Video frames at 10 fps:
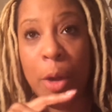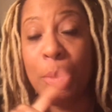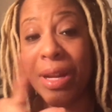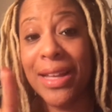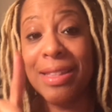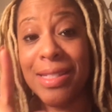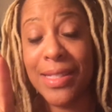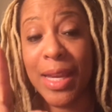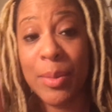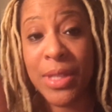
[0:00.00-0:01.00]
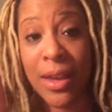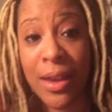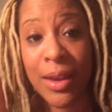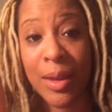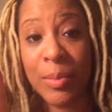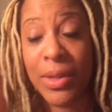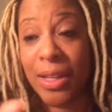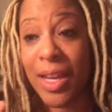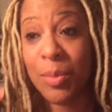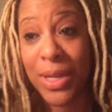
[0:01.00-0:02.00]
But at the same time,
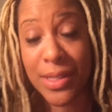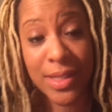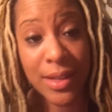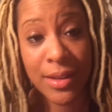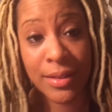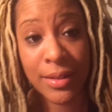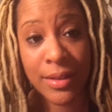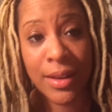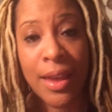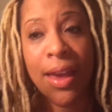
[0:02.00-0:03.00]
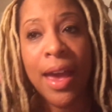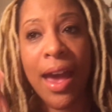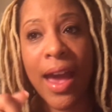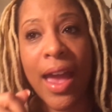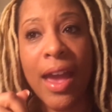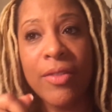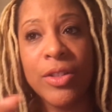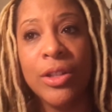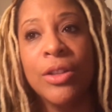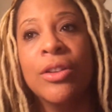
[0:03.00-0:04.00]
like my son, I have
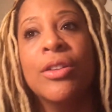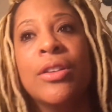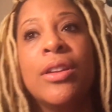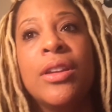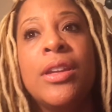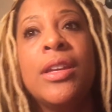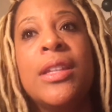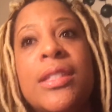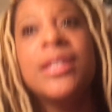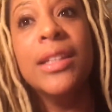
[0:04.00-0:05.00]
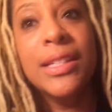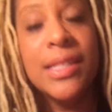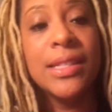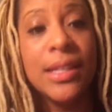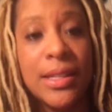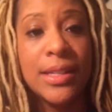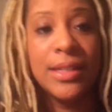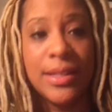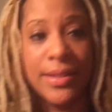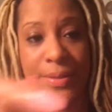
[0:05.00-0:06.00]
to learn to listen
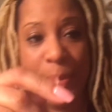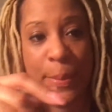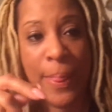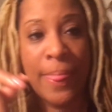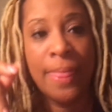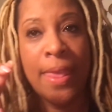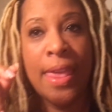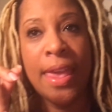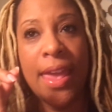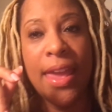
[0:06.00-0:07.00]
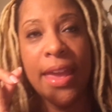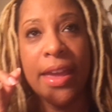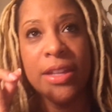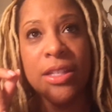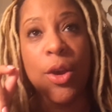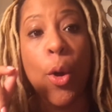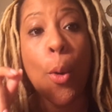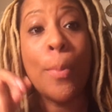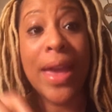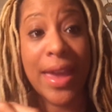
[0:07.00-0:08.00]
and to
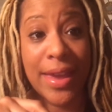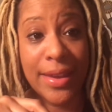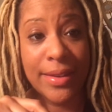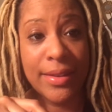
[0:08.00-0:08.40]
obey